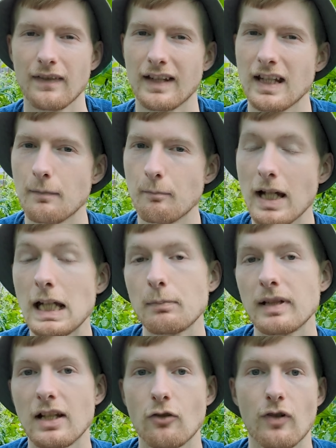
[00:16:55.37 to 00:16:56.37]
then you may
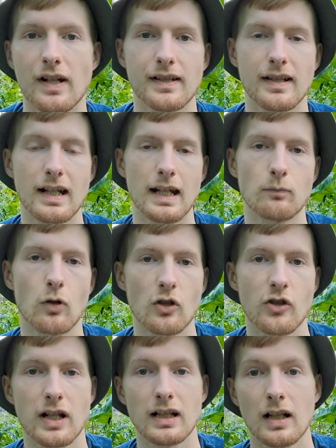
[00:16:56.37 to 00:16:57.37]
be interested in
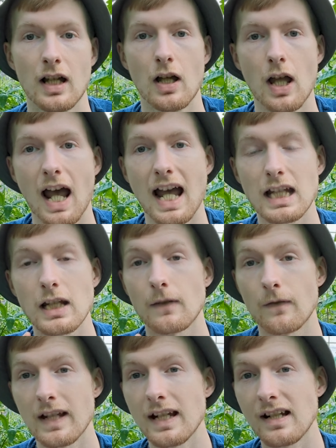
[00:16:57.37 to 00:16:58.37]
watching any
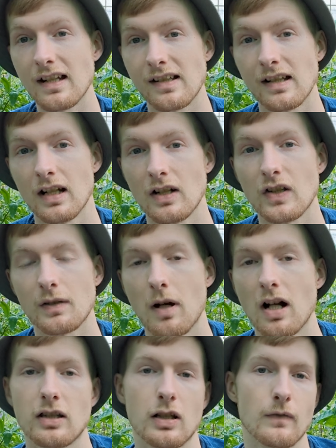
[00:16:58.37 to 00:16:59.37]
of these
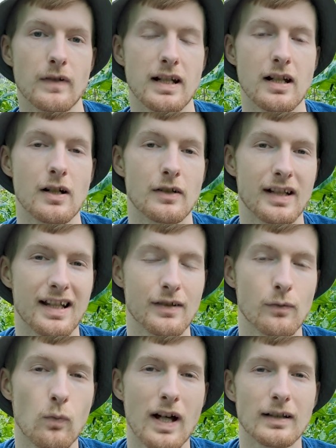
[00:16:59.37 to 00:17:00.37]
tomato videos
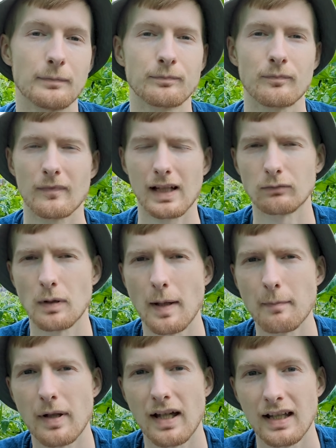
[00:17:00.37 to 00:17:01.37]
as well. And
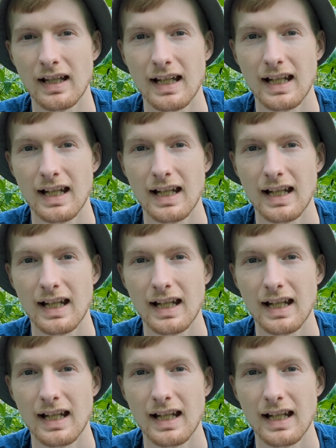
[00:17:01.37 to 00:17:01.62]
remember,